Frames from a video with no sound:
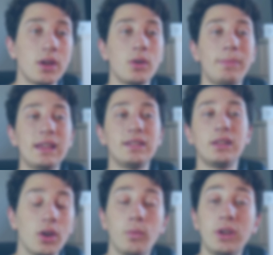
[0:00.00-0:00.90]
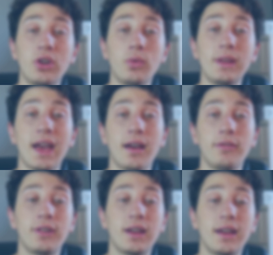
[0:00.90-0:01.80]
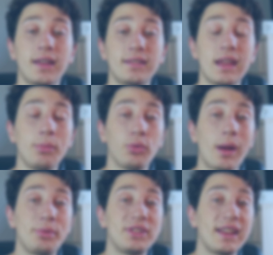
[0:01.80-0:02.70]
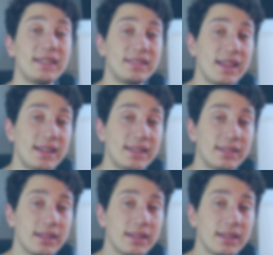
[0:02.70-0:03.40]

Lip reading: basically we know we have a table representing cities,